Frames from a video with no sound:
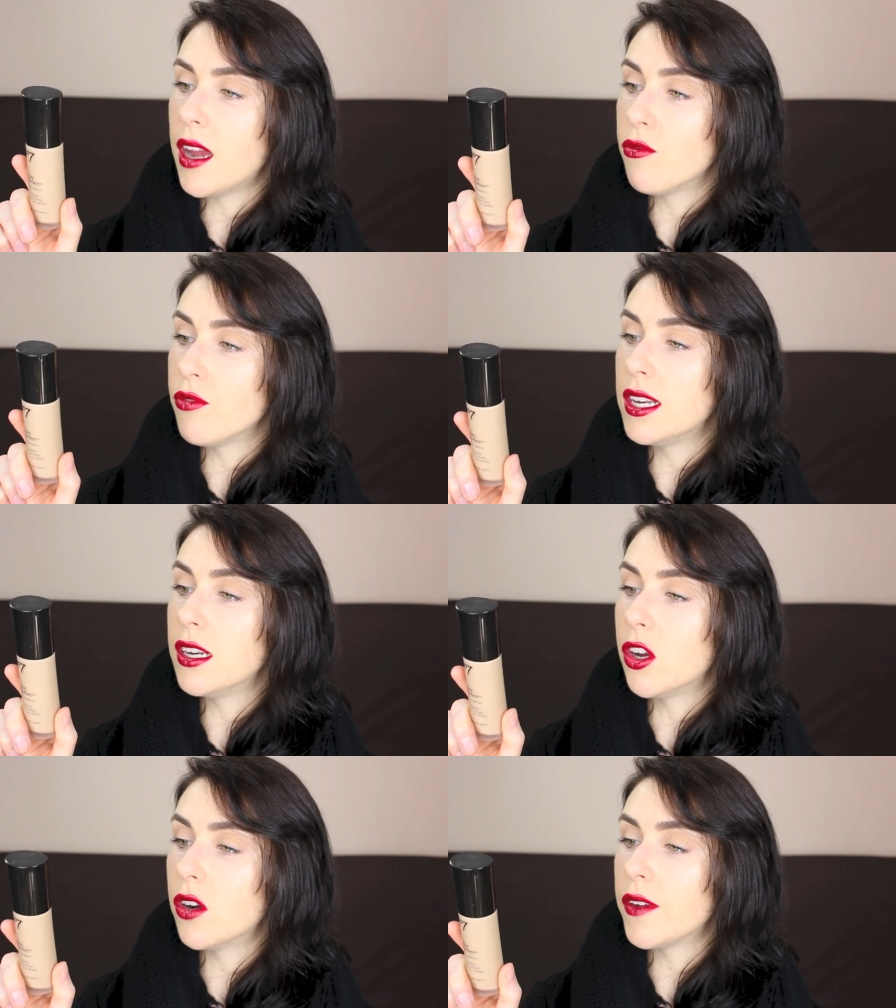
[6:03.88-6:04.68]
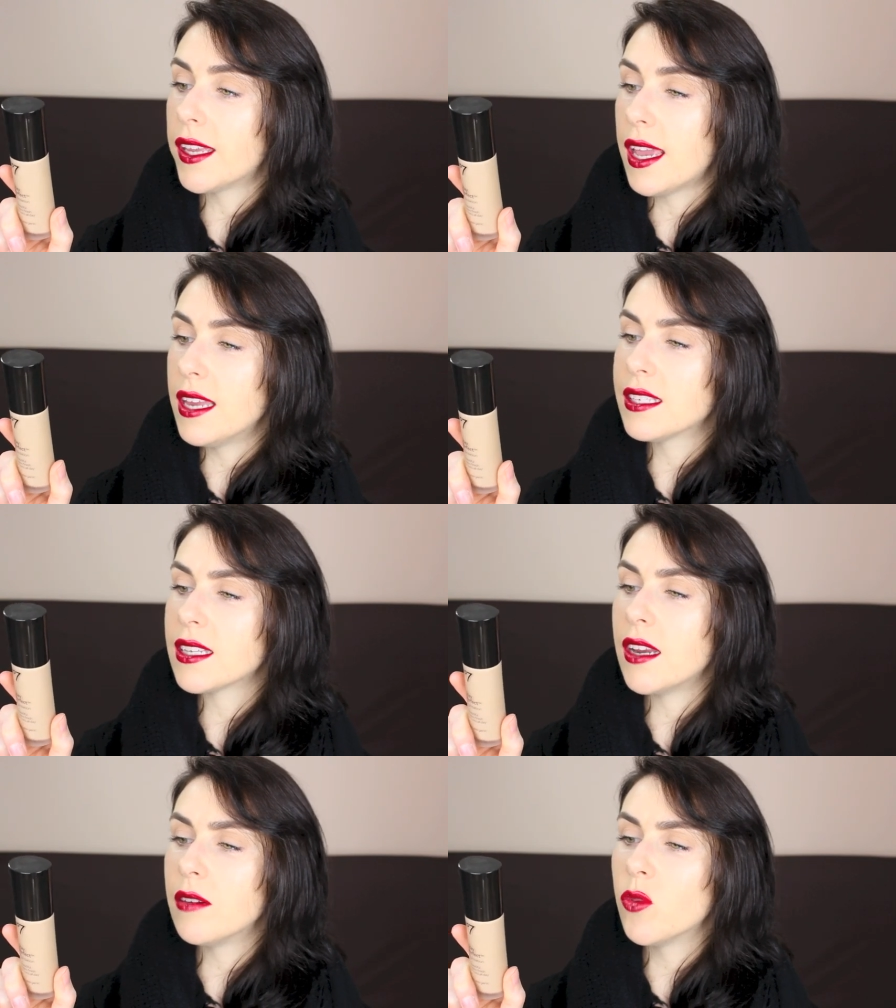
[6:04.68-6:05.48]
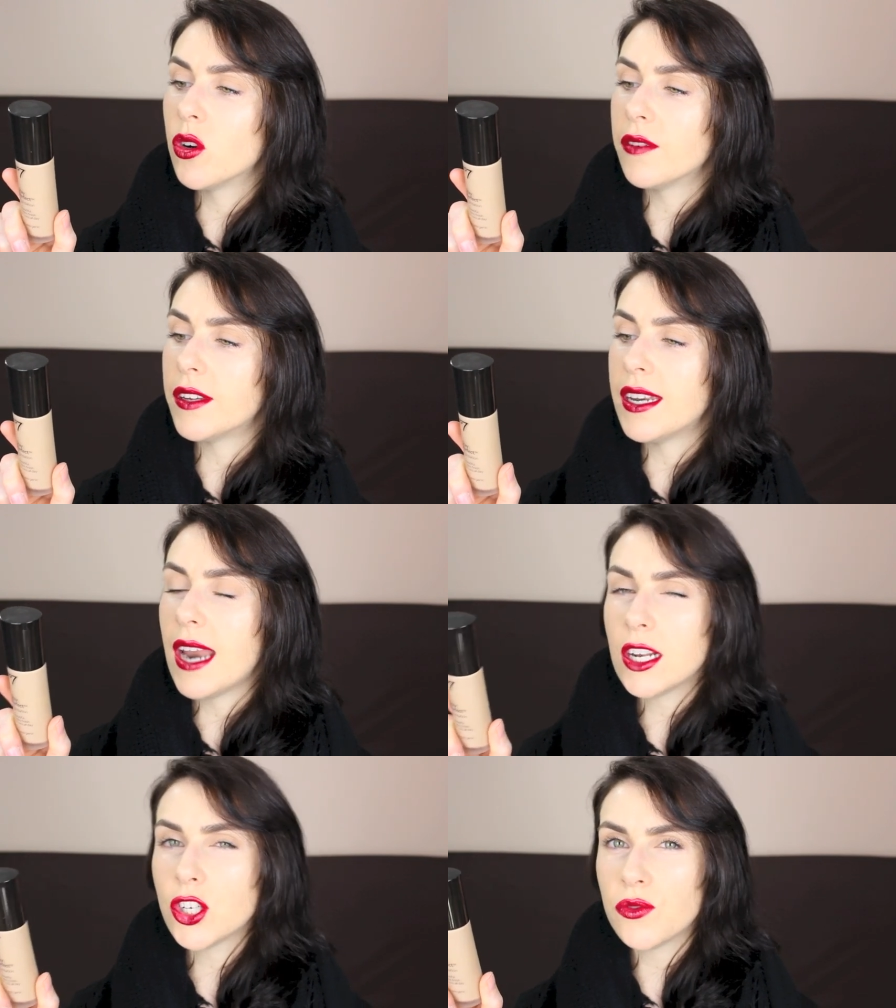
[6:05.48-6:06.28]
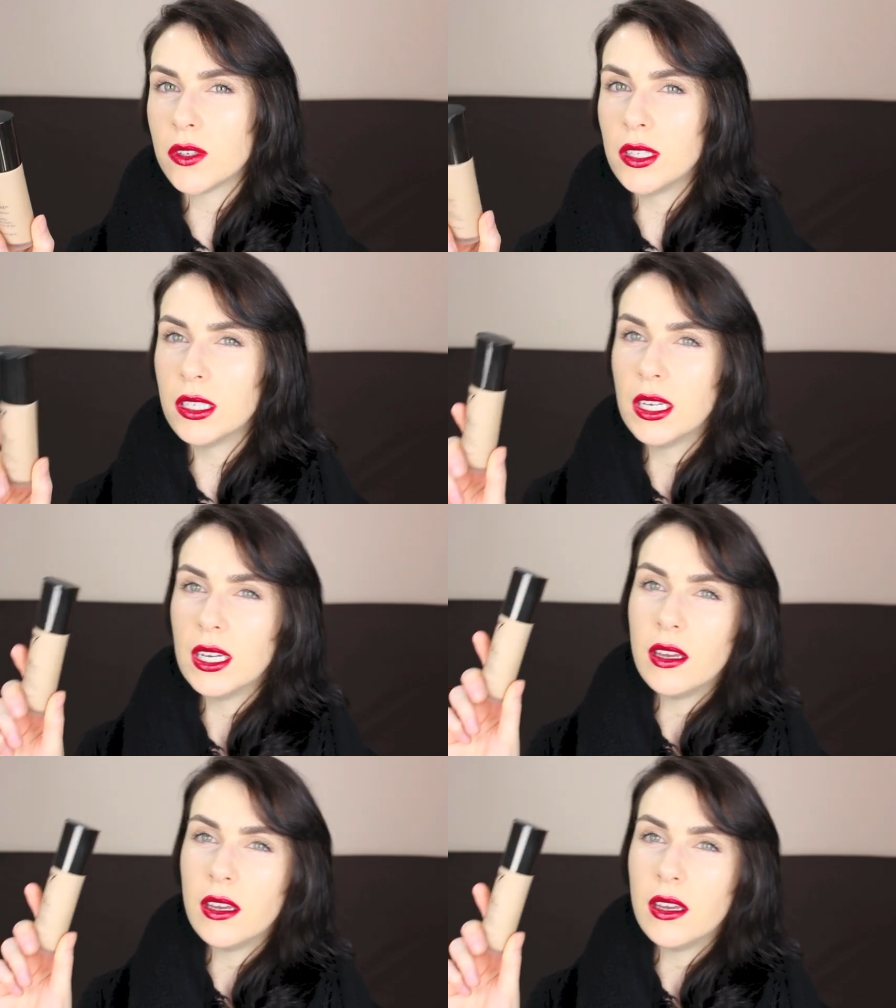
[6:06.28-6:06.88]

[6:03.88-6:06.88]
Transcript: I really love, again, it's kind of more of a natural